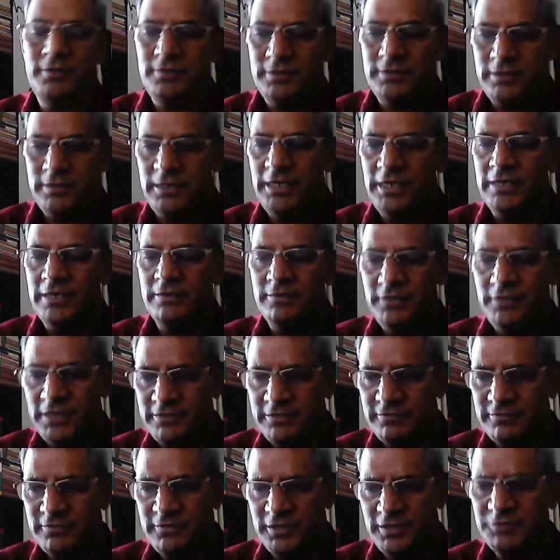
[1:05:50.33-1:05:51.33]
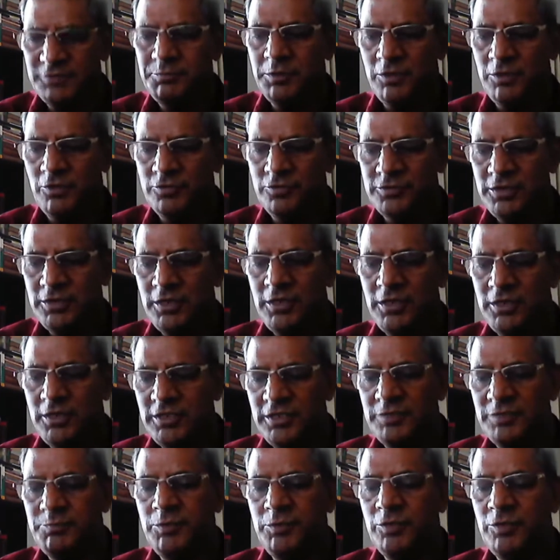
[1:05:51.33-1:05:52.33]
Right. That's because
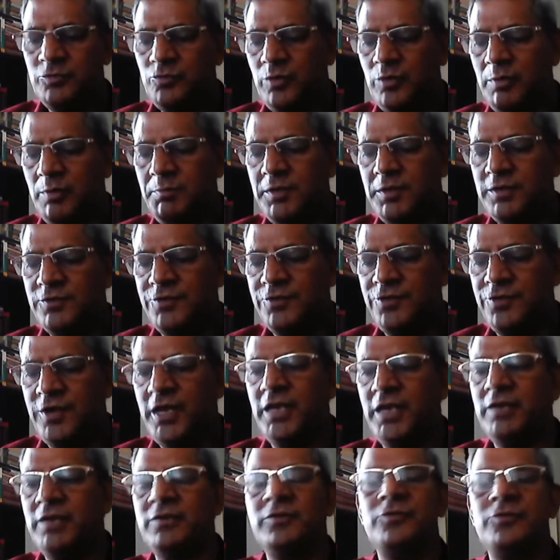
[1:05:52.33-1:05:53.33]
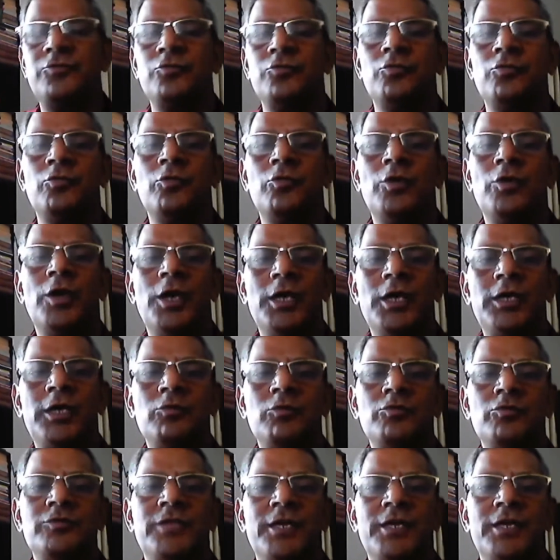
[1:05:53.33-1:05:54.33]
we have been trained to
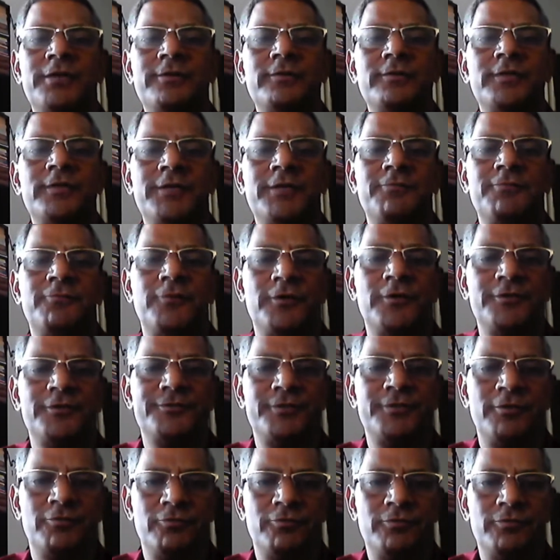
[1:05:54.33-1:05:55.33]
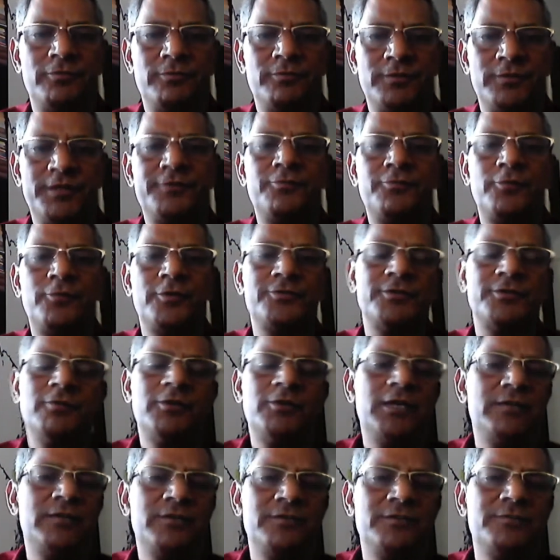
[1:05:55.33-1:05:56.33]
use that for sound. That's for sound,
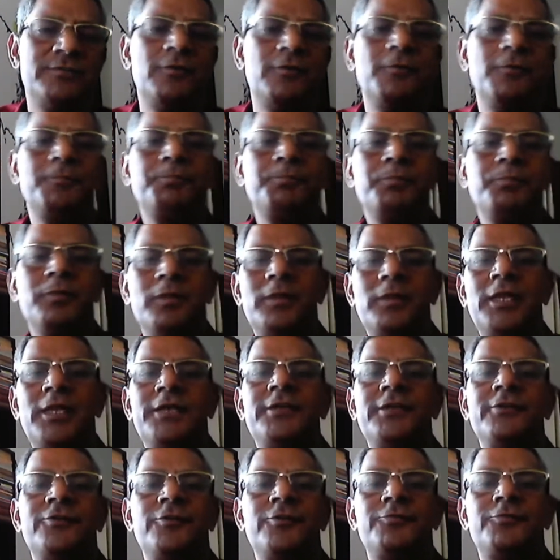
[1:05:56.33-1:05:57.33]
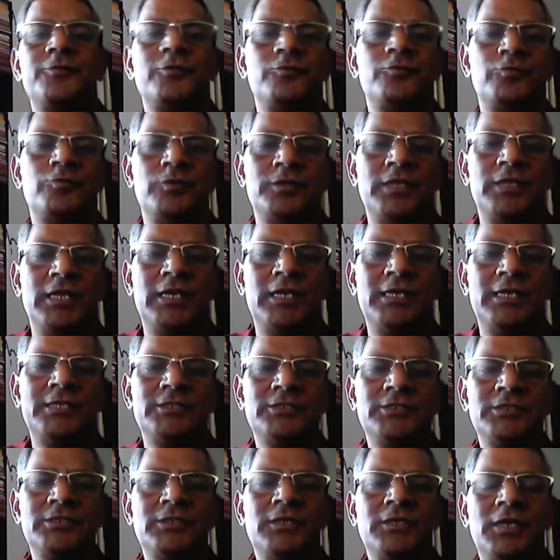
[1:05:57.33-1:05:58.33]
and that's how that interferes with the
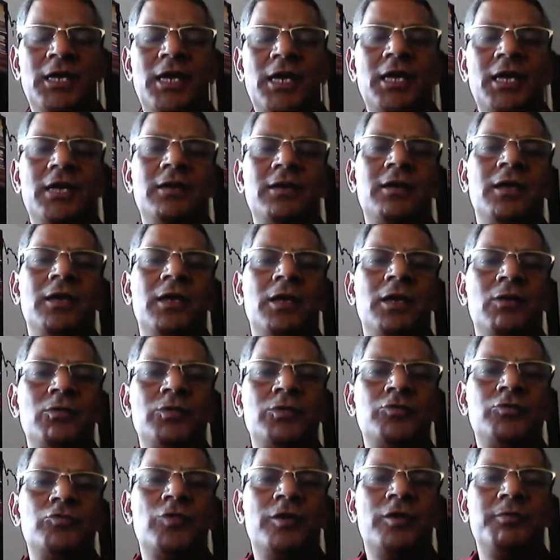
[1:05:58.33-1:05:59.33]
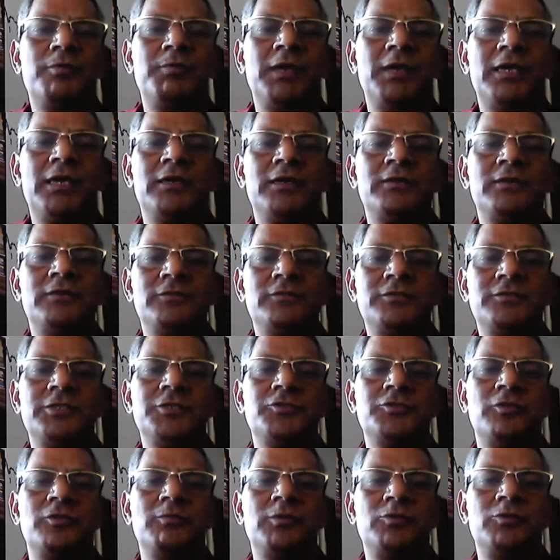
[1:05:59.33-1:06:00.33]
English. And we do not make a
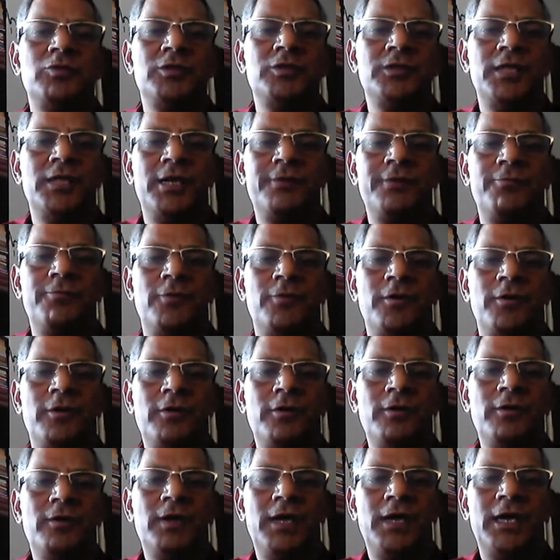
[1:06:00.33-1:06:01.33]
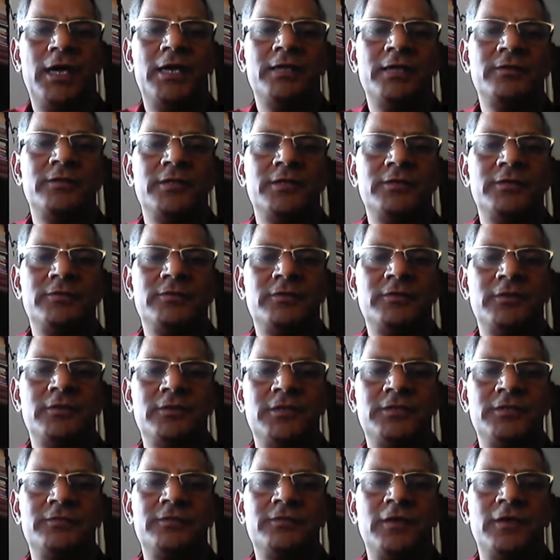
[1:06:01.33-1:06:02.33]
distinction between that for and this